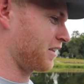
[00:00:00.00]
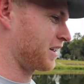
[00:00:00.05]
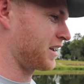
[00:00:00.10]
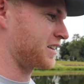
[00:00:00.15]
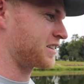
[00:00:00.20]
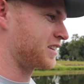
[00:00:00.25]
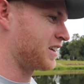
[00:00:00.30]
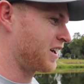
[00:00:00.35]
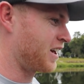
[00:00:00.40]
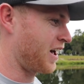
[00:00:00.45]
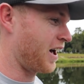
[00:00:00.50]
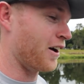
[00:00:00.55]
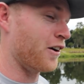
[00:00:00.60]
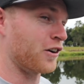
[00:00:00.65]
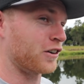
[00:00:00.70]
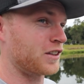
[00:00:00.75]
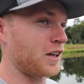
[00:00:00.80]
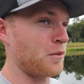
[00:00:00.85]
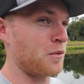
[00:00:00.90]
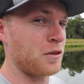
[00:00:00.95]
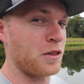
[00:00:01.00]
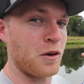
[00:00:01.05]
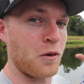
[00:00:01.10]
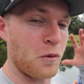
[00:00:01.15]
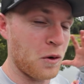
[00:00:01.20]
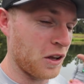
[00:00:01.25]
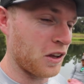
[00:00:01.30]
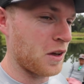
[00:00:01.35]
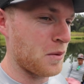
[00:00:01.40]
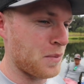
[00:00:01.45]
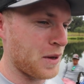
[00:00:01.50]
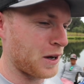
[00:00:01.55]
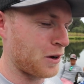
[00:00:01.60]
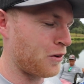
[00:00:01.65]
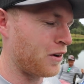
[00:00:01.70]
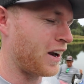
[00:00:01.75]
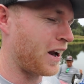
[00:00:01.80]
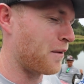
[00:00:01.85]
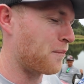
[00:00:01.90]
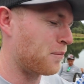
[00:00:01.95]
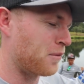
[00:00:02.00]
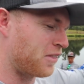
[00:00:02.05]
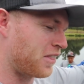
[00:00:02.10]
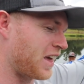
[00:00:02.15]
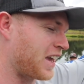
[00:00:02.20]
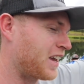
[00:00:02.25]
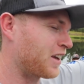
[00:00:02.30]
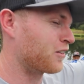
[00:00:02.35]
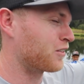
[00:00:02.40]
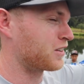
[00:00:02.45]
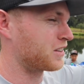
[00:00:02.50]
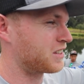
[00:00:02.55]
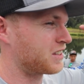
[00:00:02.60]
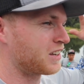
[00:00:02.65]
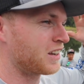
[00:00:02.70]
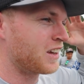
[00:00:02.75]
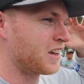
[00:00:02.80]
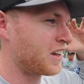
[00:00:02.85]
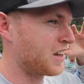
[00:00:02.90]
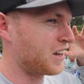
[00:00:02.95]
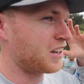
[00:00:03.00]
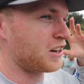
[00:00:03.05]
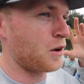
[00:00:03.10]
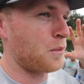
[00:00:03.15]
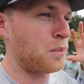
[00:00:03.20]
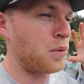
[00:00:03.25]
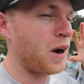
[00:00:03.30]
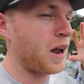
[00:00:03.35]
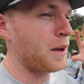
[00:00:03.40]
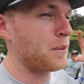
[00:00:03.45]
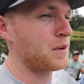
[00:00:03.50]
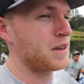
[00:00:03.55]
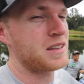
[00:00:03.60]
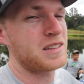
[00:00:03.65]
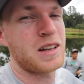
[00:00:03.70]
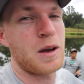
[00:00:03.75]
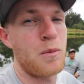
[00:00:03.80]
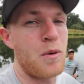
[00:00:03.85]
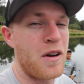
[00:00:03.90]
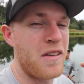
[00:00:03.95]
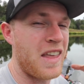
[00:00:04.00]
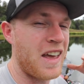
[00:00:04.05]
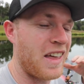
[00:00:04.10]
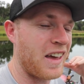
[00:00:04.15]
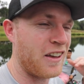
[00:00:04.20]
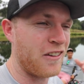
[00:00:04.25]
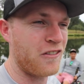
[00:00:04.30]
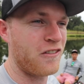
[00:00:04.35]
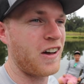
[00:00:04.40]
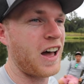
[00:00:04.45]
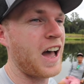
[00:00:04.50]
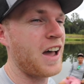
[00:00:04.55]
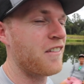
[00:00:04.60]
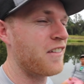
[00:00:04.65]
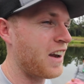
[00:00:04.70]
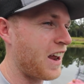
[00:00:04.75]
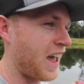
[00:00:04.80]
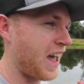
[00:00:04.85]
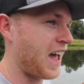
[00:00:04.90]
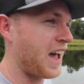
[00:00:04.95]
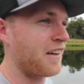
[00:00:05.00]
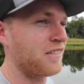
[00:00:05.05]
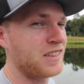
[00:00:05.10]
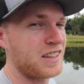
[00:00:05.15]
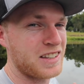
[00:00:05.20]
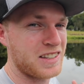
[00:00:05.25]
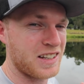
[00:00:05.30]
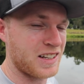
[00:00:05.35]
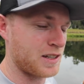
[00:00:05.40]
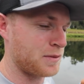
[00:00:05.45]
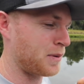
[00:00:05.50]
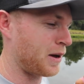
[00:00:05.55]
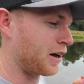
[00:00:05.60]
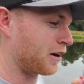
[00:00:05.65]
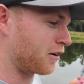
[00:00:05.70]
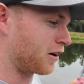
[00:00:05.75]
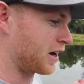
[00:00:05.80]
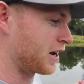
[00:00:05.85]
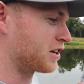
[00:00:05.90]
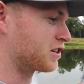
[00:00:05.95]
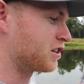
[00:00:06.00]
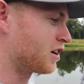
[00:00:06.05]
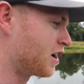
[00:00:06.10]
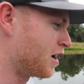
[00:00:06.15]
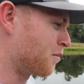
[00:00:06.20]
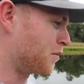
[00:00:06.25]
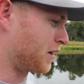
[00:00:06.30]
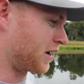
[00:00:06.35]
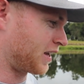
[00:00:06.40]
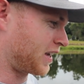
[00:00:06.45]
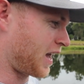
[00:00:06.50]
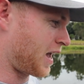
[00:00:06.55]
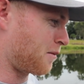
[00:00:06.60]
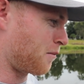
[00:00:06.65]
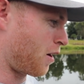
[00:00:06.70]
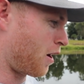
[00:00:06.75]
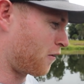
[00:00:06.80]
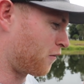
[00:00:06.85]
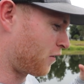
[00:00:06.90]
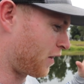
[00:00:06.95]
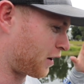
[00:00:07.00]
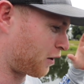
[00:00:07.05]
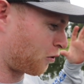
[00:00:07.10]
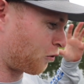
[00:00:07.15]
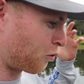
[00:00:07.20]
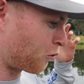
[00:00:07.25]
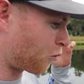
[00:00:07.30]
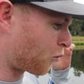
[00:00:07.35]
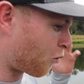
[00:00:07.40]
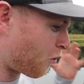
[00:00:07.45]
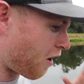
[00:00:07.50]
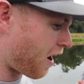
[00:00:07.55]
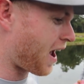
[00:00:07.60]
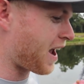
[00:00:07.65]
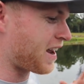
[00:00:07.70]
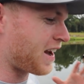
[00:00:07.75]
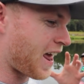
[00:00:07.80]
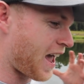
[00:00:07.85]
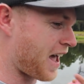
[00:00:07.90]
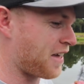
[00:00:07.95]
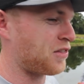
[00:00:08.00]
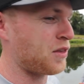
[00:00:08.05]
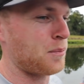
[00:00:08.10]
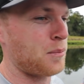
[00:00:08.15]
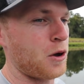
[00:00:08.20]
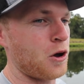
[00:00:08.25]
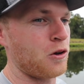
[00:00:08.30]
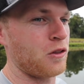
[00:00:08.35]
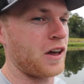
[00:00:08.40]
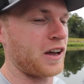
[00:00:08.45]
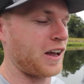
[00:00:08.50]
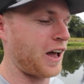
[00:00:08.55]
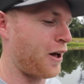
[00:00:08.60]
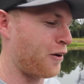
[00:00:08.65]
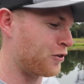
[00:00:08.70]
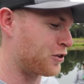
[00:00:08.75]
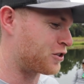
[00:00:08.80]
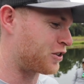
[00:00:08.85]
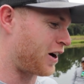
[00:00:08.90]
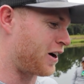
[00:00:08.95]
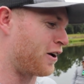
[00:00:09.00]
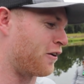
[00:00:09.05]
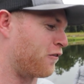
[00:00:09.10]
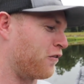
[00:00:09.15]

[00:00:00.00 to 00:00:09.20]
least, I hooked up with a really big one. I think it was, you know, probably somewhere in that like five and a half to six pound range, but it came off like right at the boat. Like I was trying to